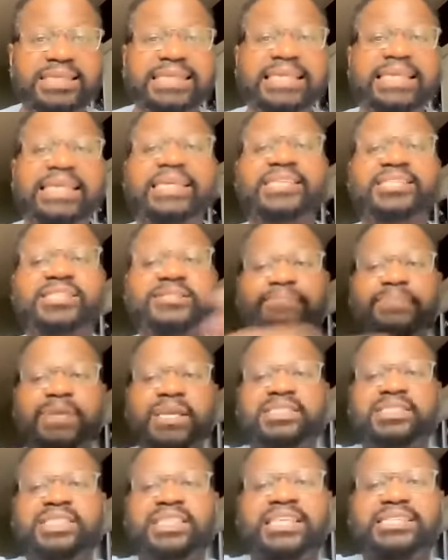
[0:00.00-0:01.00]
He can
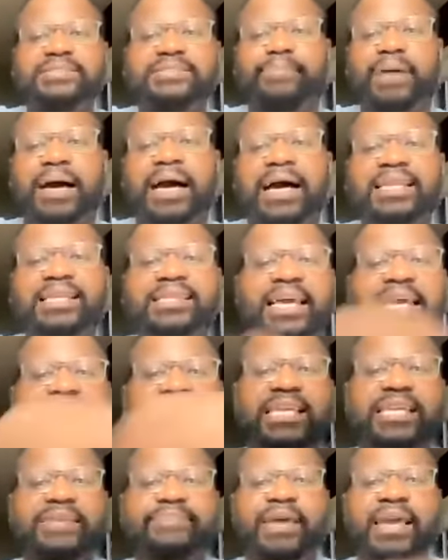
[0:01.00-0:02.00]
speak to this body
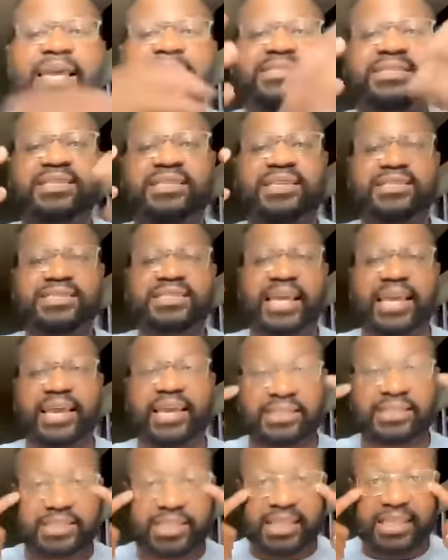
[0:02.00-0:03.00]
that he made, to this
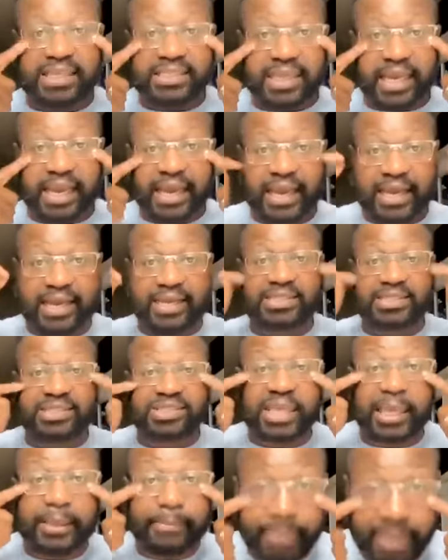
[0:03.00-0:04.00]
hand, to these eyes, and
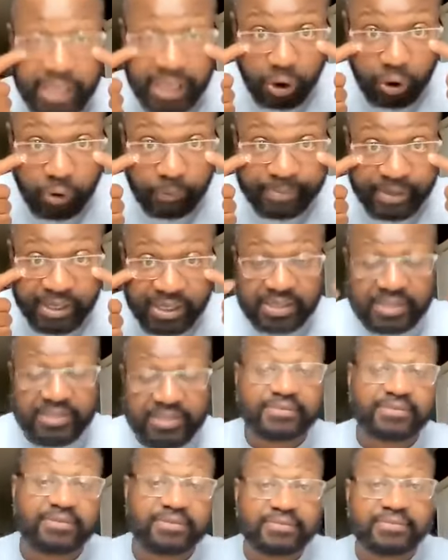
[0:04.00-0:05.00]
say, Be open,
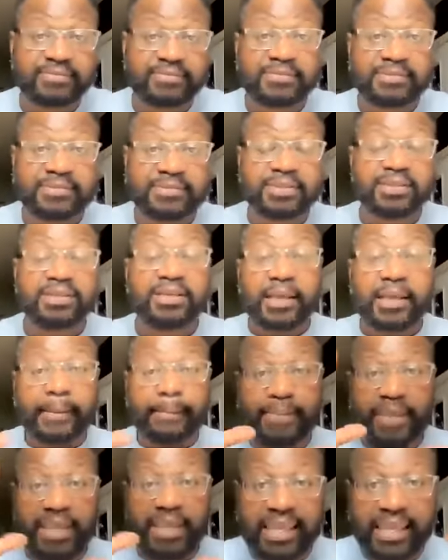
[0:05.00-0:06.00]

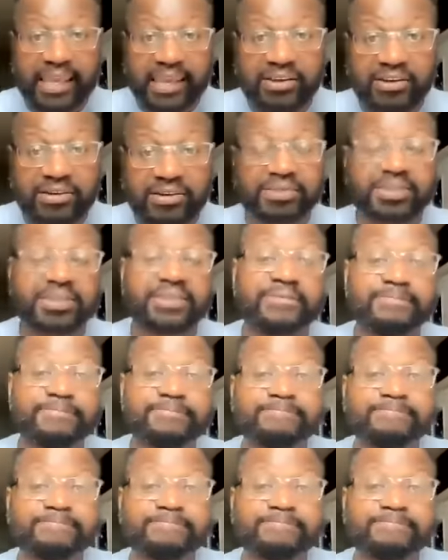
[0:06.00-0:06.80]
be healed.